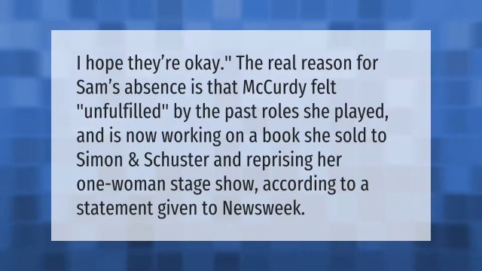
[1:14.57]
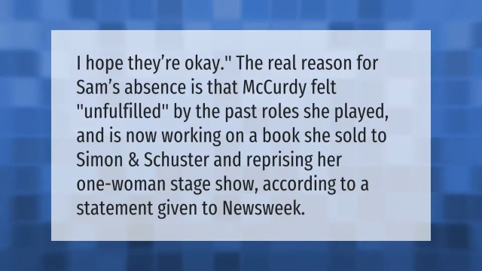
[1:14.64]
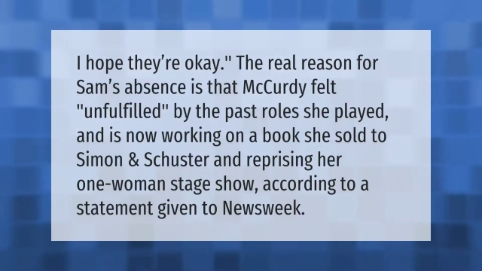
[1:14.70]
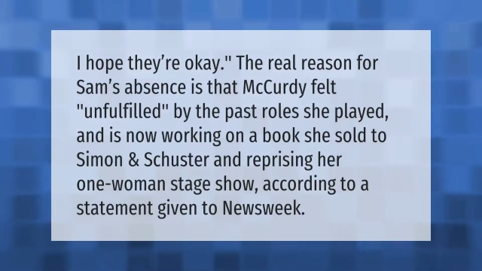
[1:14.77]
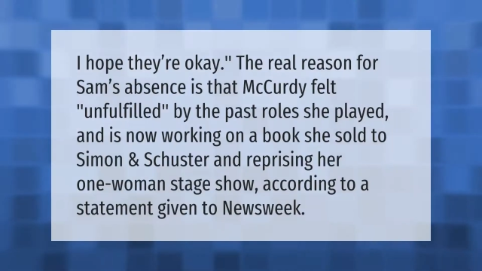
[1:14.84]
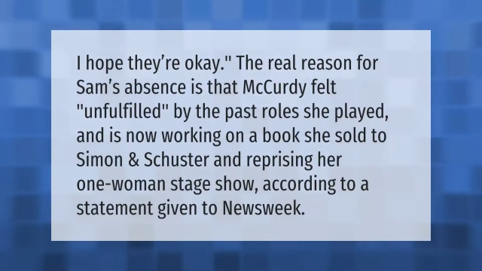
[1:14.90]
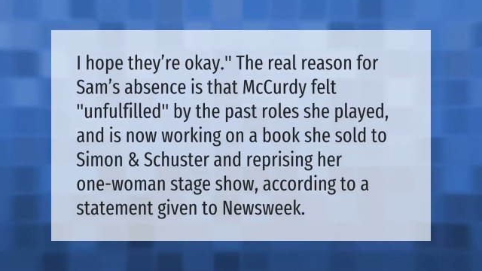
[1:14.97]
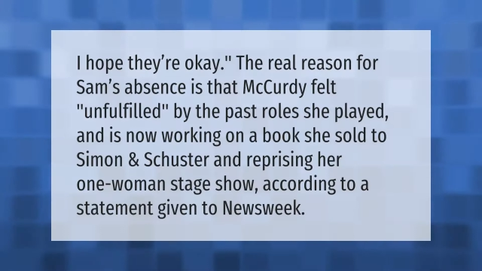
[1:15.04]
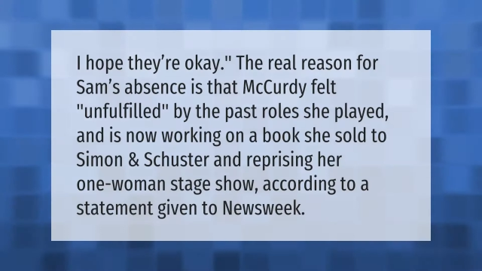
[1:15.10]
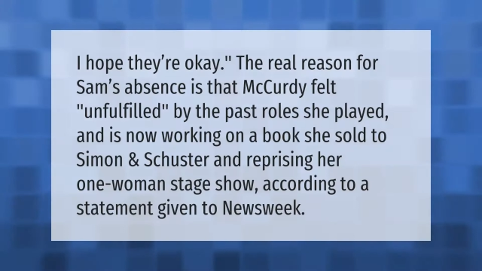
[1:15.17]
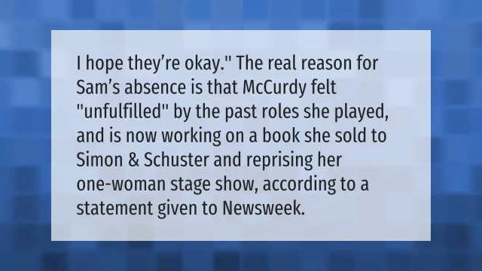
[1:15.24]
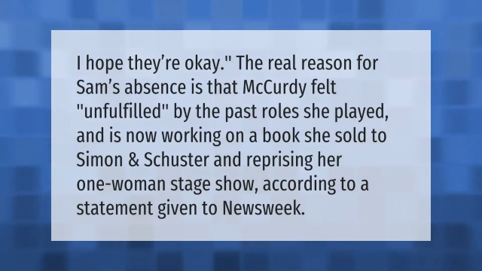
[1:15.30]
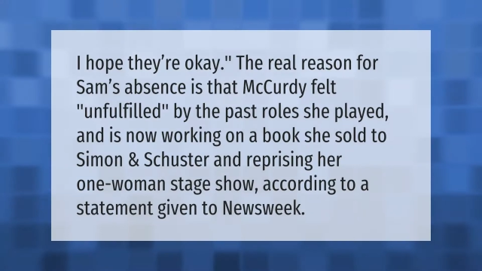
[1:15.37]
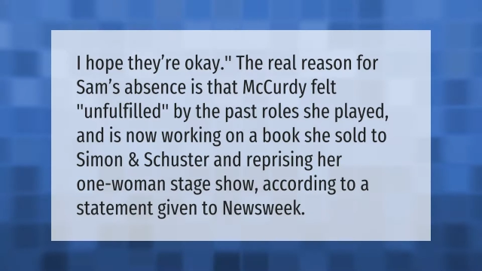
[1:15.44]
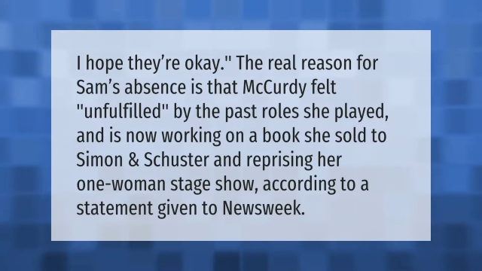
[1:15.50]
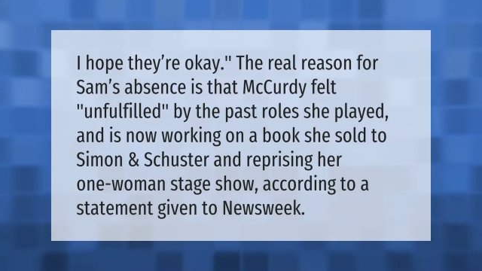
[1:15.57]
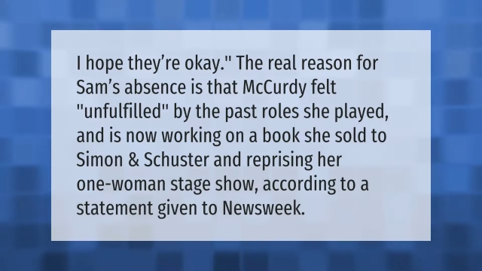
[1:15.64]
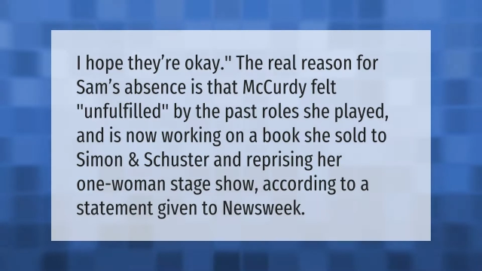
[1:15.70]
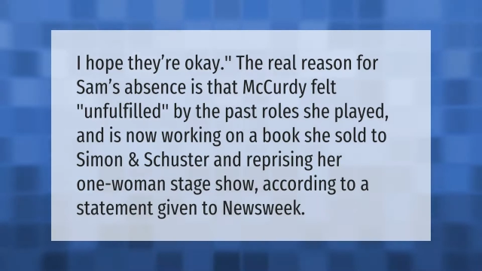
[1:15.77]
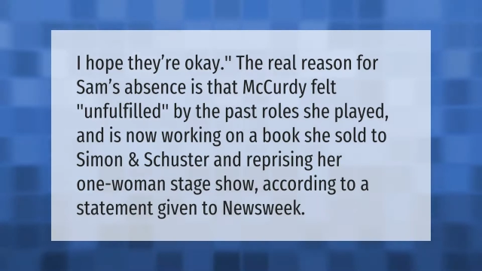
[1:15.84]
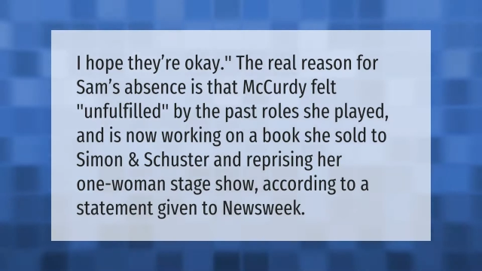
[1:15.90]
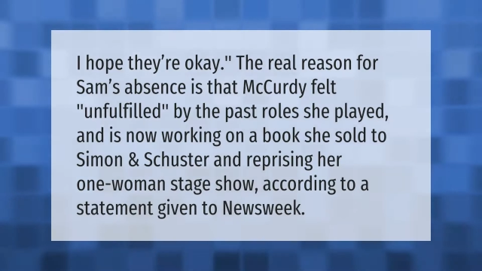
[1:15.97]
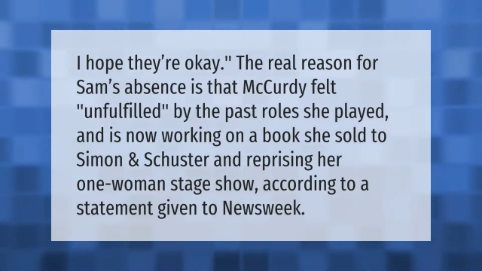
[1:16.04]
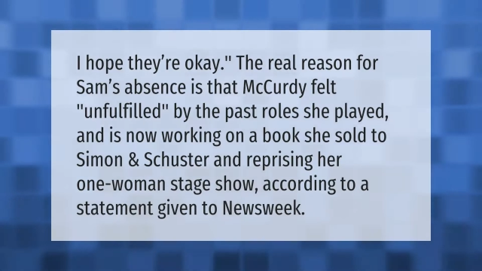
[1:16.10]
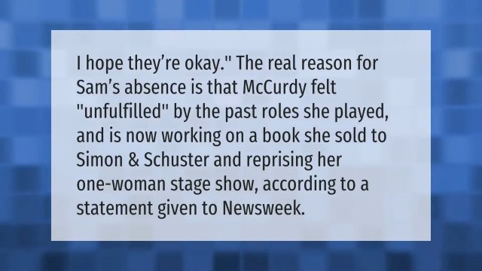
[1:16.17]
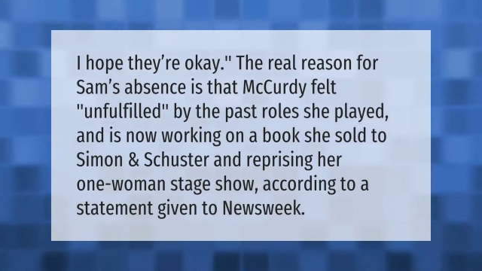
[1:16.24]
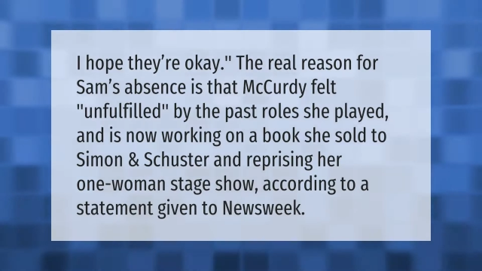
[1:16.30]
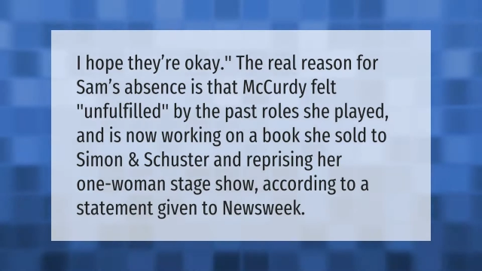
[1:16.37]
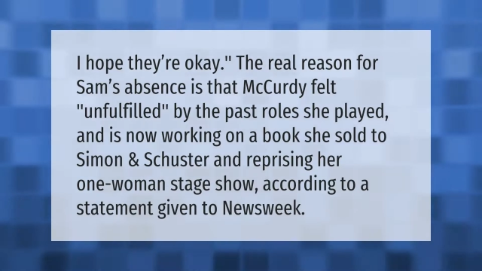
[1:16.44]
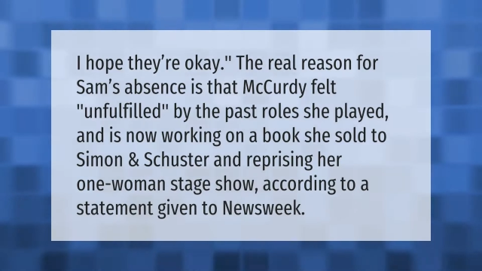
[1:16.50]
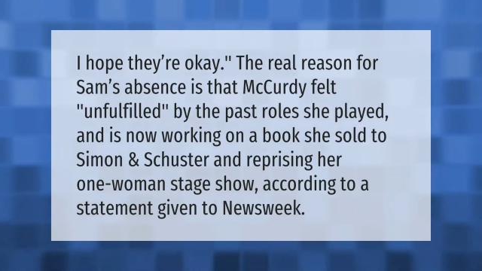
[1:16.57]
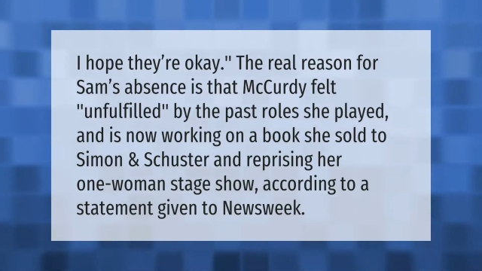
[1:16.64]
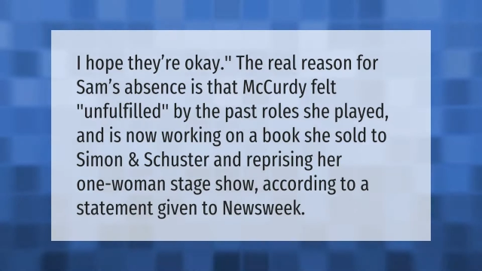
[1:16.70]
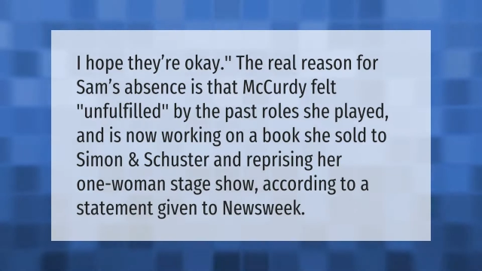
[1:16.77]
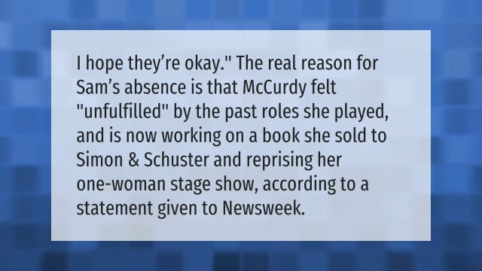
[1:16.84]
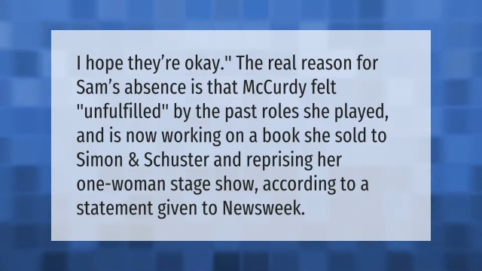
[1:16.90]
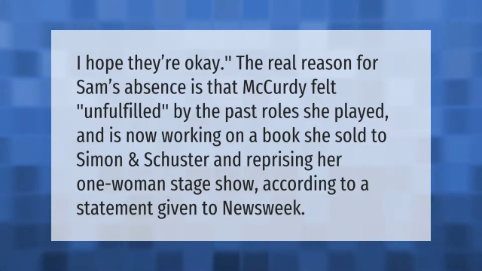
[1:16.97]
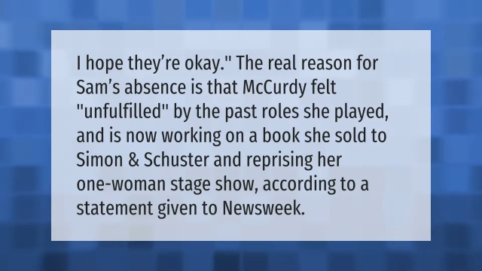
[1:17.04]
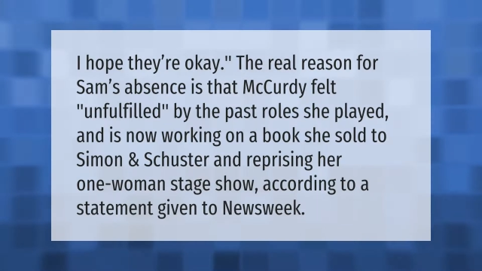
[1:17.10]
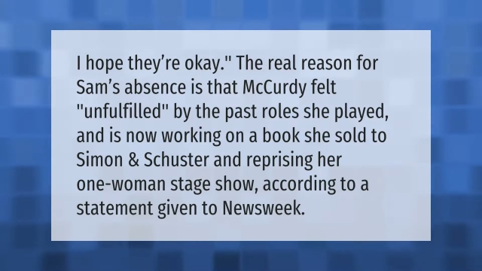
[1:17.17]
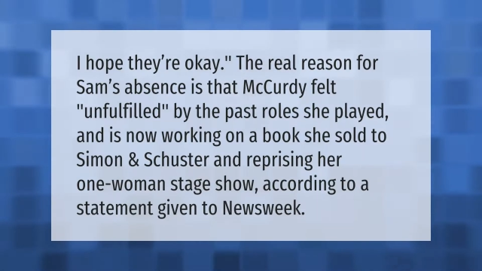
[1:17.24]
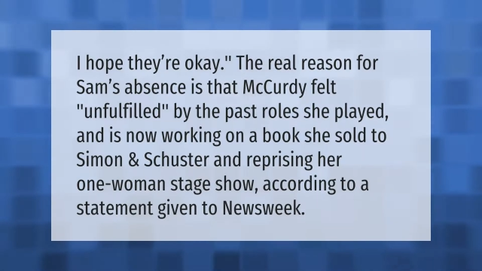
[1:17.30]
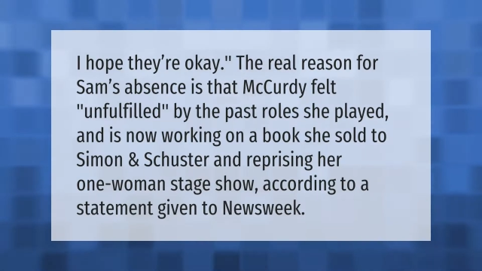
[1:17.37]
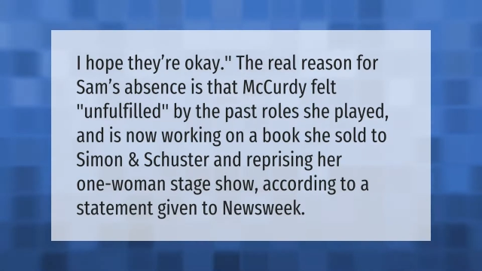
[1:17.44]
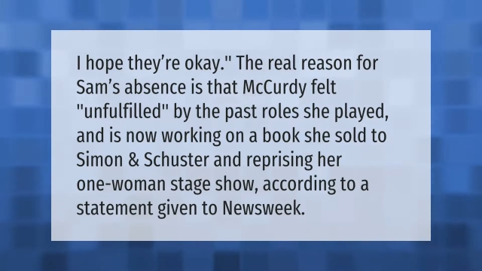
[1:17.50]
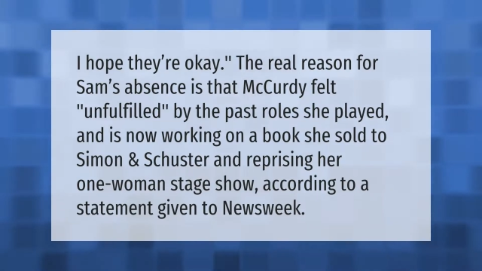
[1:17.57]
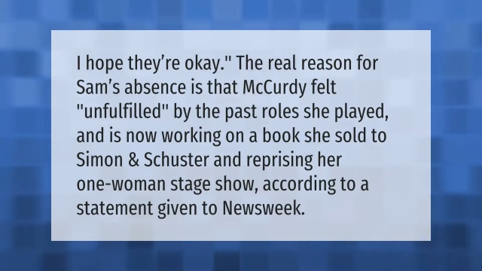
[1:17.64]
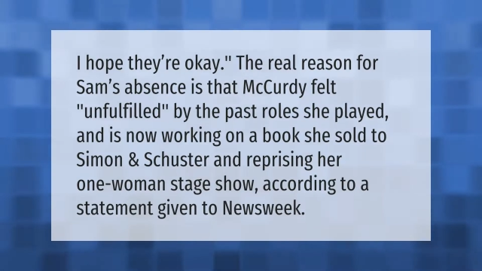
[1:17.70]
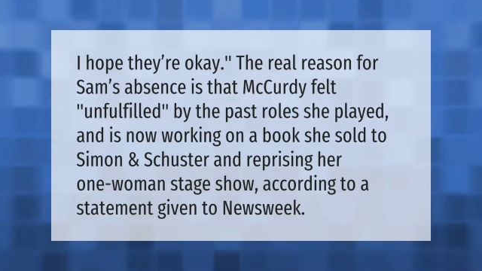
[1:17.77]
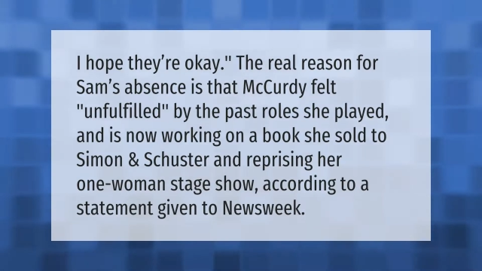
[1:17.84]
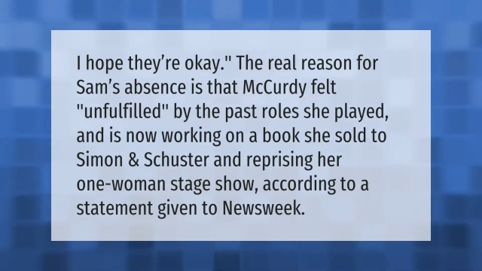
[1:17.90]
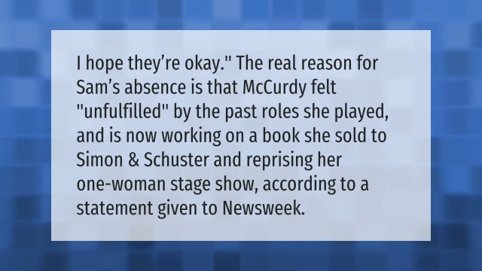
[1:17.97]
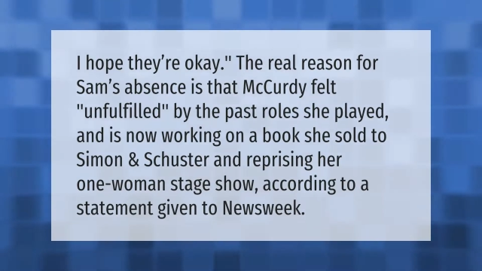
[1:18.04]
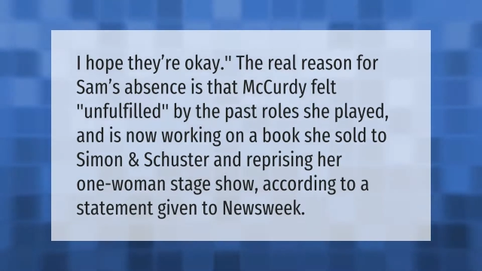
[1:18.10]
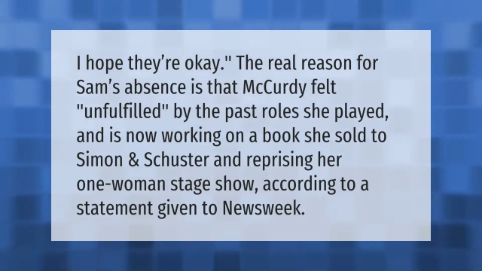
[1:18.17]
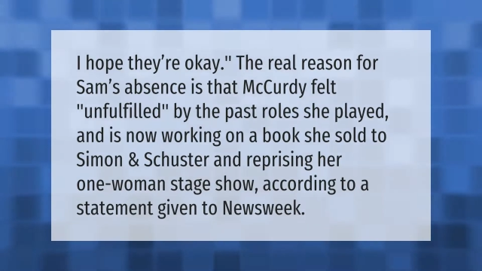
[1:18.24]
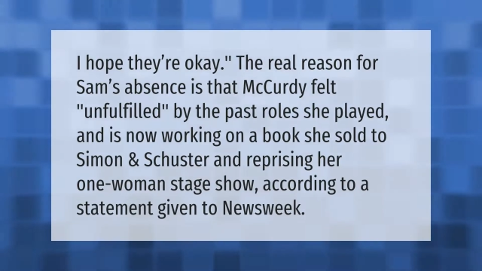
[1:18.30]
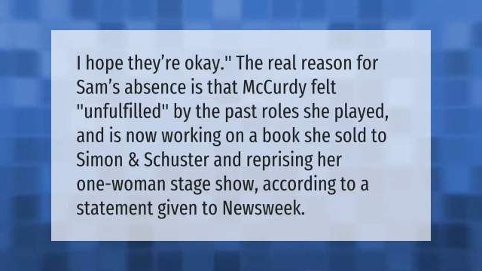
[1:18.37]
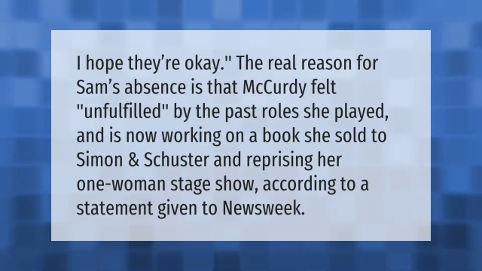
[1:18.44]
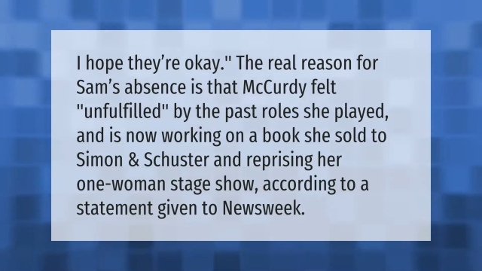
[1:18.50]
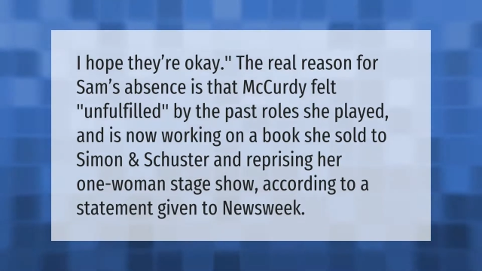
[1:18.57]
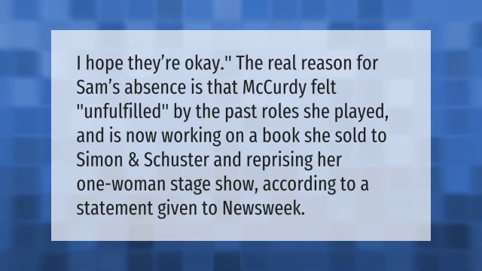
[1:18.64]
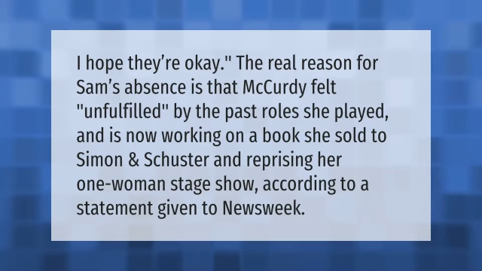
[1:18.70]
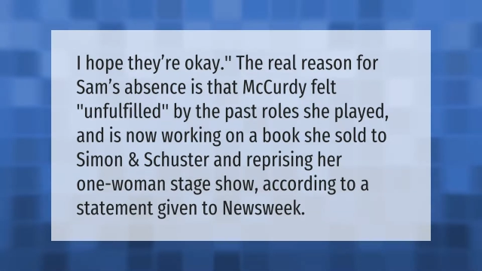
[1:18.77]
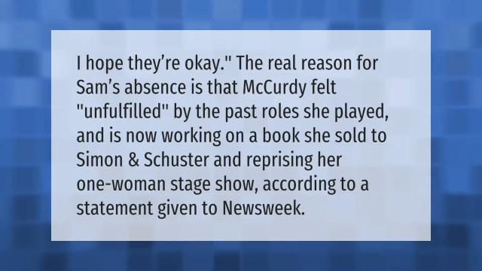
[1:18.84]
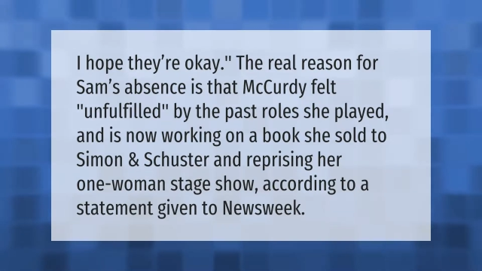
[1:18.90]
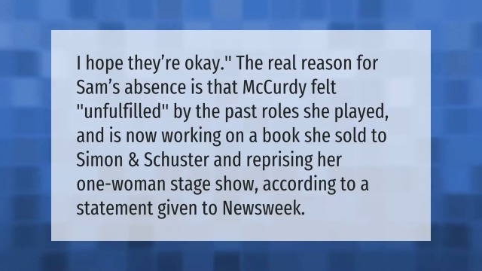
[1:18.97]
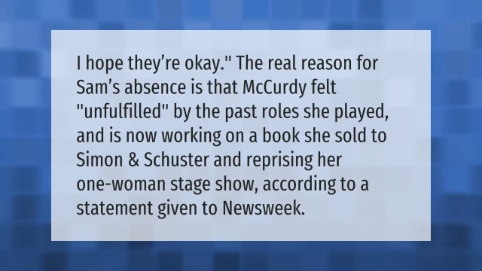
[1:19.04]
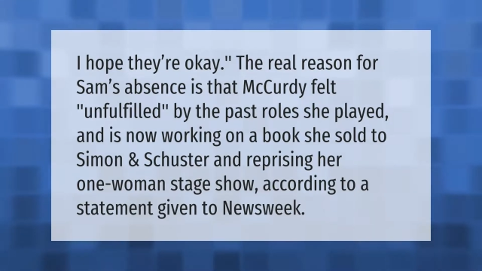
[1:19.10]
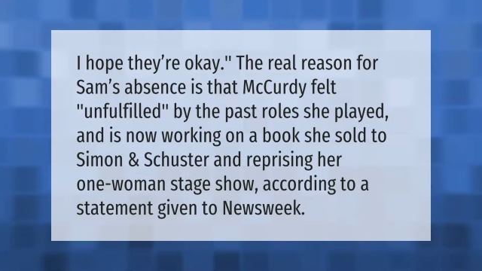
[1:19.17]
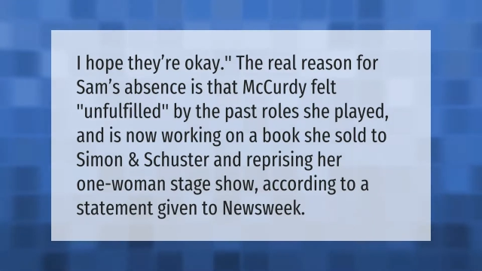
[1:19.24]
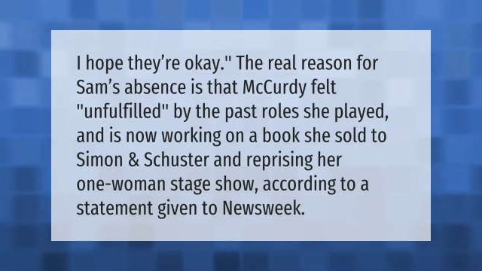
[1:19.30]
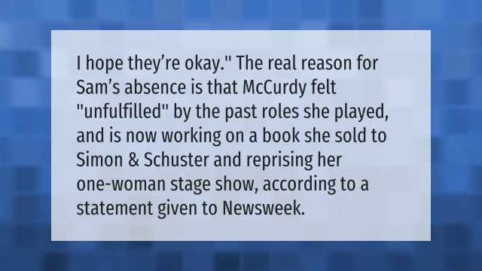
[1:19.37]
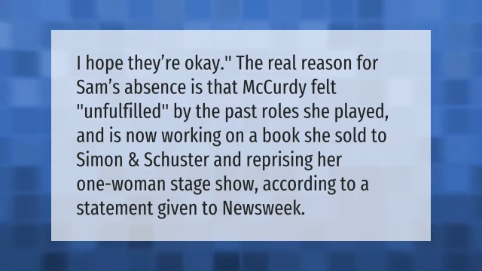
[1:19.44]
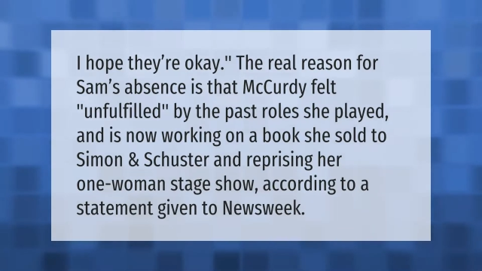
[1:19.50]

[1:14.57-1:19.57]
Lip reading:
No face is visible, so there are no lips to read.